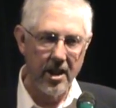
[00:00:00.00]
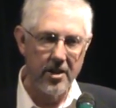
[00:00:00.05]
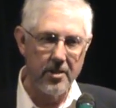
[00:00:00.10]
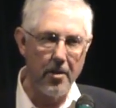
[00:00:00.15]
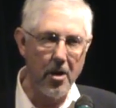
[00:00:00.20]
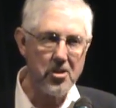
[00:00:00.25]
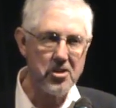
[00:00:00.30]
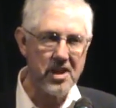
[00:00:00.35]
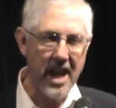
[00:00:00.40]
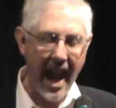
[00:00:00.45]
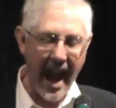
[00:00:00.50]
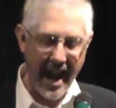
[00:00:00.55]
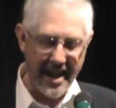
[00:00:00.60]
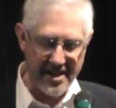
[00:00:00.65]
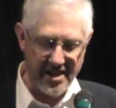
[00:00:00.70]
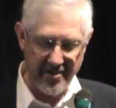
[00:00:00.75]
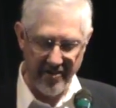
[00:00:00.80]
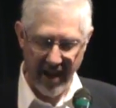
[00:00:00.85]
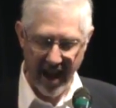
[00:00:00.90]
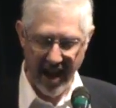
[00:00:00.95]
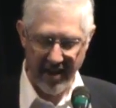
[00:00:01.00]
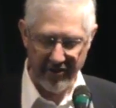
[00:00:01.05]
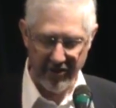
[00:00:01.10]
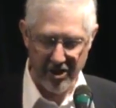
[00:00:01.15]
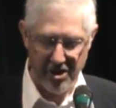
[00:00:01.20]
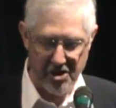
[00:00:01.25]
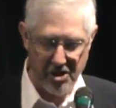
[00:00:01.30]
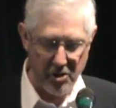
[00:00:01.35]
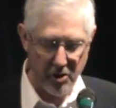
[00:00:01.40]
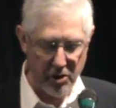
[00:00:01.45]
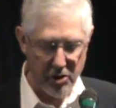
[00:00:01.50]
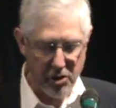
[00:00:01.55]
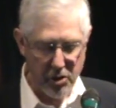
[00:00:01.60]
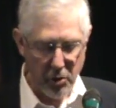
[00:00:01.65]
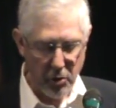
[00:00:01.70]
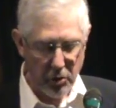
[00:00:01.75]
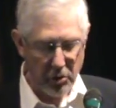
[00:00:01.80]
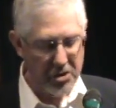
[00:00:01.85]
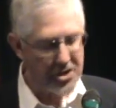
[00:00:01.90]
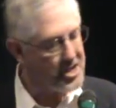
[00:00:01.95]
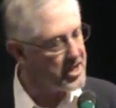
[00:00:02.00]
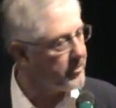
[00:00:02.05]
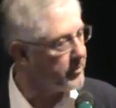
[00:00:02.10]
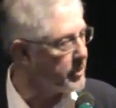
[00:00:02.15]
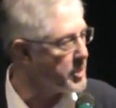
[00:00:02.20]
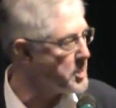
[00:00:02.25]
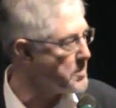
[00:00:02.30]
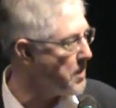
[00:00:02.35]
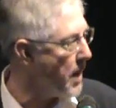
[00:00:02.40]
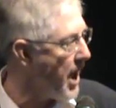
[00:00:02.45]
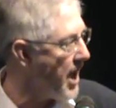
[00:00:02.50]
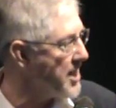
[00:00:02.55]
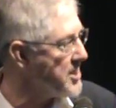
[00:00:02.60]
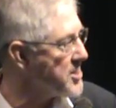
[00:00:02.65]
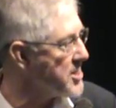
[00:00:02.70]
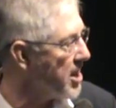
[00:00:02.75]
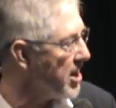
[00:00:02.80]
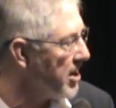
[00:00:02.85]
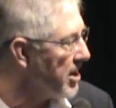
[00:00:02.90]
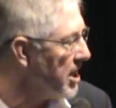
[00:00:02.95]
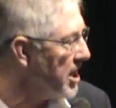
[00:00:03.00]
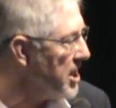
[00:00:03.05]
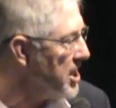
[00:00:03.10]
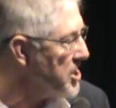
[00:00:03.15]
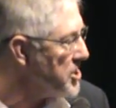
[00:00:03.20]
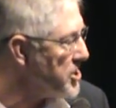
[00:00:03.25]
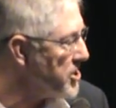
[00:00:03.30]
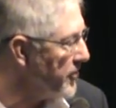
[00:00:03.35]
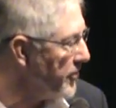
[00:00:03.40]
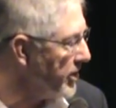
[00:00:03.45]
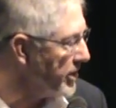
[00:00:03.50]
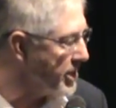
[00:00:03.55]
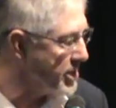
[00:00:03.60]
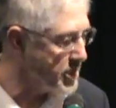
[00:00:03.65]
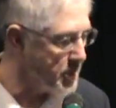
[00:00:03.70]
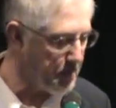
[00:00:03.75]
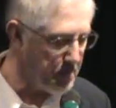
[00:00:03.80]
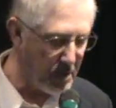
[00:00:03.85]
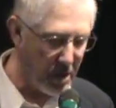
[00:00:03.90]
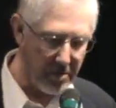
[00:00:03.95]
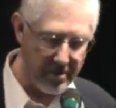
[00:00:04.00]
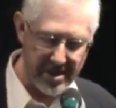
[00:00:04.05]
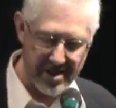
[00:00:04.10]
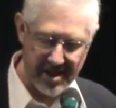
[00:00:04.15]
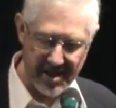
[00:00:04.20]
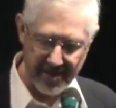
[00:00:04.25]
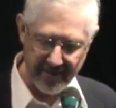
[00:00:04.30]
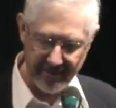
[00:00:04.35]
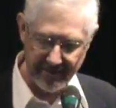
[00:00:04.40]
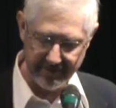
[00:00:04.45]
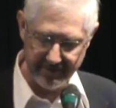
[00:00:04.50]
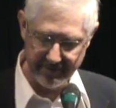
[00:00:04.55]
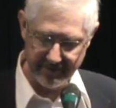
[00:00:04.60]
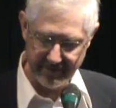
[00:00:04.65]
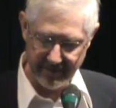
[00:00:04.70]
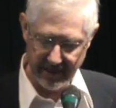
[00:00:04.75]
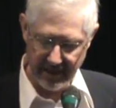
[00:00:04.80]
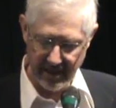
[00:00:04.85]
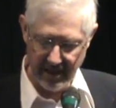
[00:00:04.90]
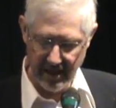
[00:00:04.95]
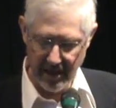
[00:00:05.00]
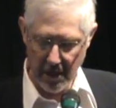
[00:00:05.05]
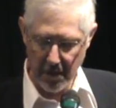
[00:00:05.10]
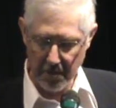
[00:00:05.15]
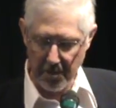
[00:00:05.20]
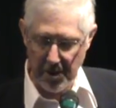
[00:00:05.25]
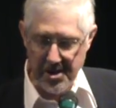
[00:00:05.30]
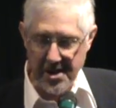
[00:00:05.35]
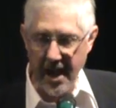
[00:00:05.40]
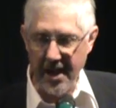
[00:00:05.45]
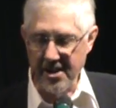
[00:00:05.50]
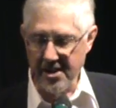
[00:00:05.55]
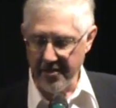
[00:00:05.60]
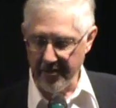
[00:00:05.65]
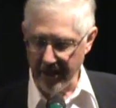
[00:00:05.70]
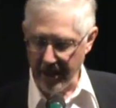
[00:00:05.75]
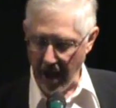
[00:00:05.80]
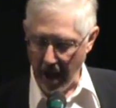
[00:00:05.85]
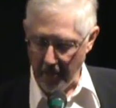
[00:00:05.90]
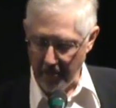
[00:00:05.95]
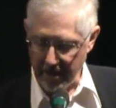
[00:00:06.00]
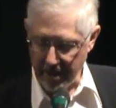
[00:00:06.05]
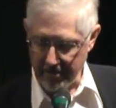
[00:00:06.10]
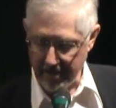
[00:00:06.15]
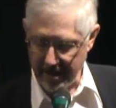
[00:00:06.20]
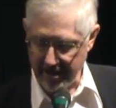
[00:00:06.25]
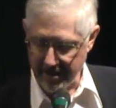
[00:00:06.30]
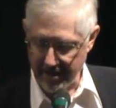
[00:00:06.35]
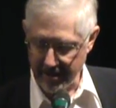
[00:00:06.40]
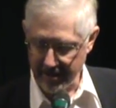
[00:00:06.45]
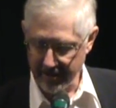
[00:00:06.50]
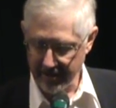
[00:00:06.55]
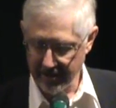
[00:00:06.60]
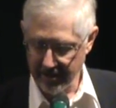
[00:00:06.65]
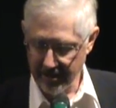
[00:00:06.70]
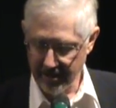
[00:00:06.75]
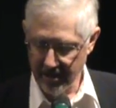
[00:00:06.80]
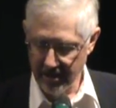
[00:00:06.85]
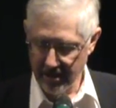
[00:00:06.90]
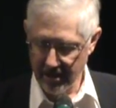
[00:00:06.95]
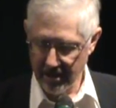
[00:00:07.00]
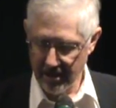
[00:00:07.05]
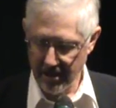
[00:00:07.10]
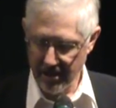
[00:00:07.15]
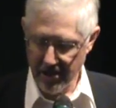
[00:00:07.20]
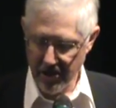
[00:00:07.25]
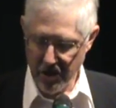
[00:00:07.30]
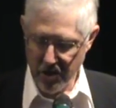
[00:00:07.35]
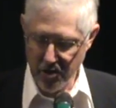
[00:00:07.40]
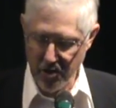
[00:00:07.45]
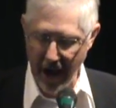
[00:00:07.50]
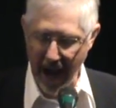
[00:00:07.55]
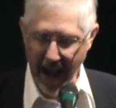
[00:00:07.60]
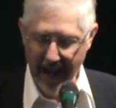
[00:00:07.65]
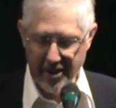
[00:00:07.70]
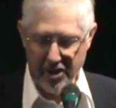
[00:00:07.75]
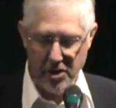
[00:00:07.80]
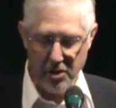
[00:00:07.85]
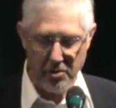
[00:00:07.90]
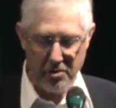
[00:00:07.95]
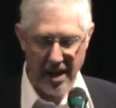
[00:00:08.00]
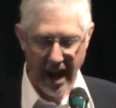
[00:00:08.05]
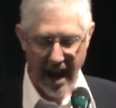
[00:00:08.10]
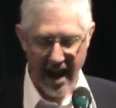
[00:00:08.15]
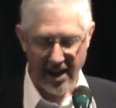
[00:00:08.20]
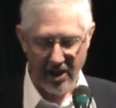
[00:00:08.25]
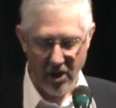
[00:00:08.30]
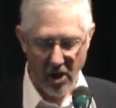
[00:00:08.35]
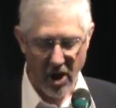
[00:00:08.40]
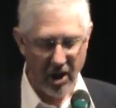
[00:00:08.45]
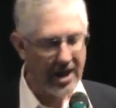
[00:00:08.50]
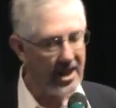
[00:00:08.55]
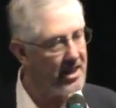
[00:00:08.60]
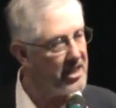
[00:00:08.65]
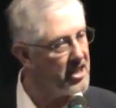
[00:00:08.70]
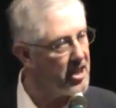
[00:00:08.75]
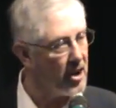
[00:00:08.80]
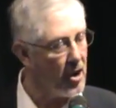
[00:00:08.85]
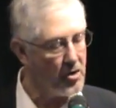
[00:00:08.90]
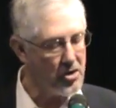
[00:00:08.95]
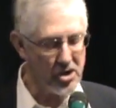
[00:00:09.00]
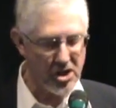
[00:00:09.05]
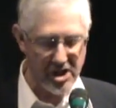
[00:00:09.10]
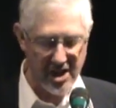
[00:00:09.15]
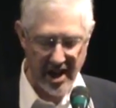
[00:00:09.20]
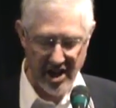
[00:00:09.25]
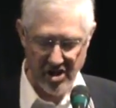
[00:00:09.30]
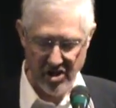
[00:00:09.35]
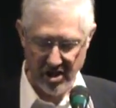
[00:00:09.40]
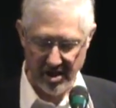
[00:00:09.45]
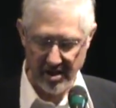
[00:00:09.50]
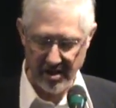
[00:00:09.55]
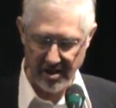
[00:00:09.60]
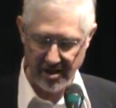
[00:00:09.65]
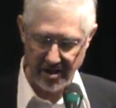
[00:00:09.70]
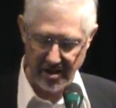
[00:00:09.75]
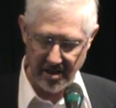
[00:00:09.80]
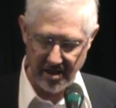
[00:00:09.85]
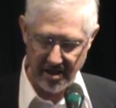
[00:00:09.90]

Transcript: The most active efforts or tools of response are civilian diplomacy, protective accompaniment, Track 2 dialogue and negotiation,